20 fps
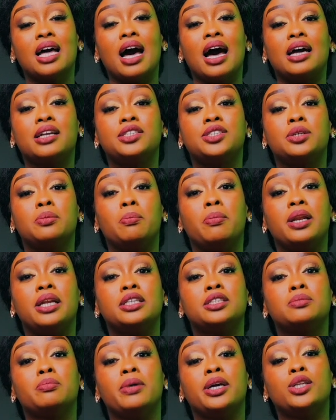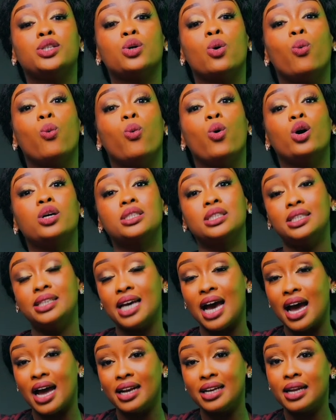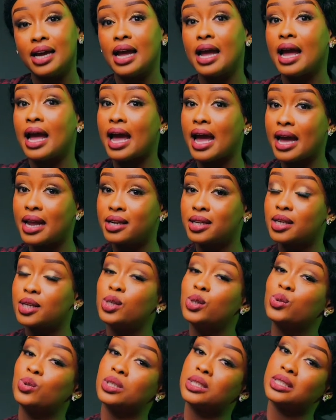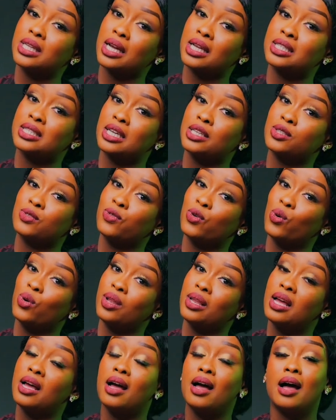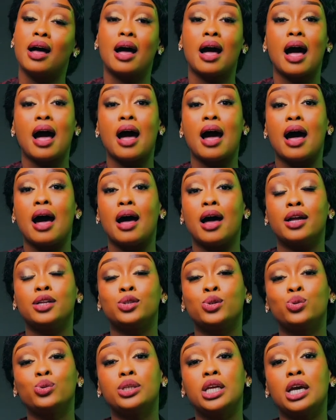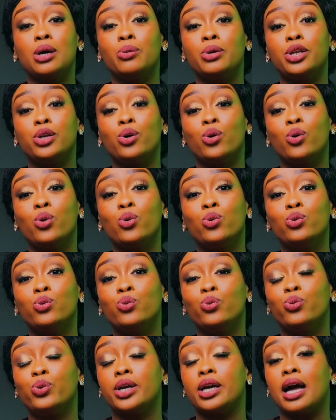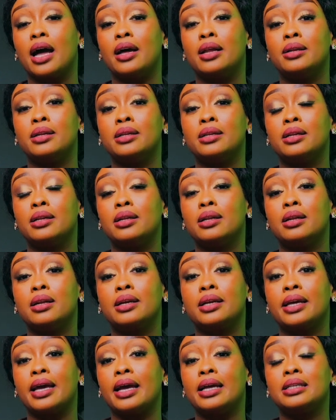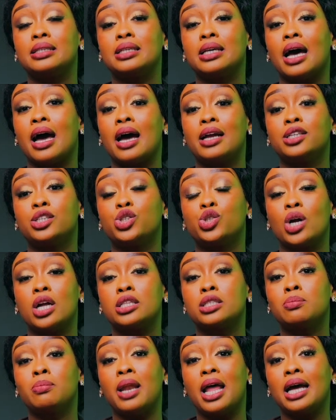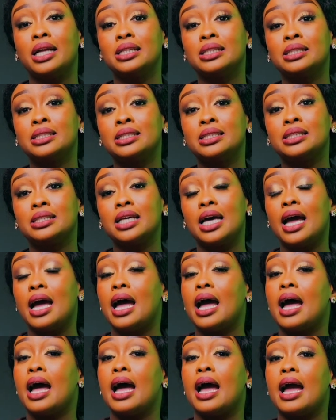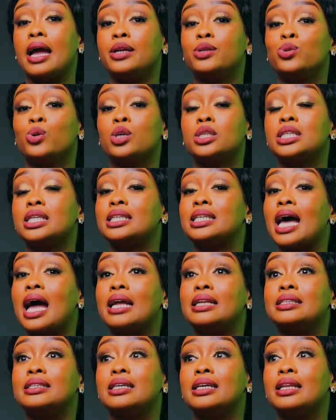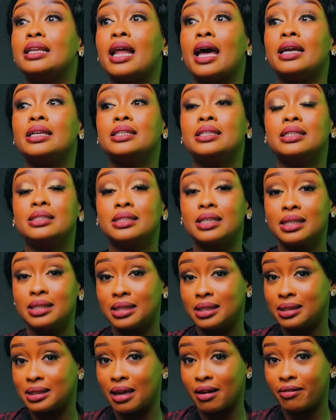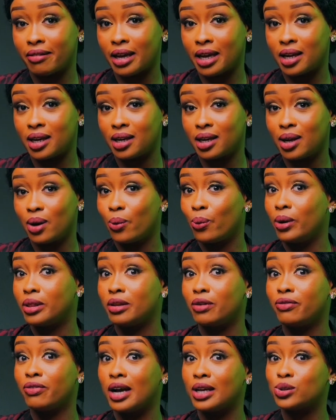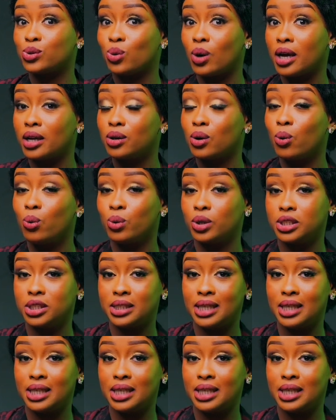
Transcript: heart replacement was done and it was successful. Today we know we can get heart transplants. It wasn't until 1967 when the first one was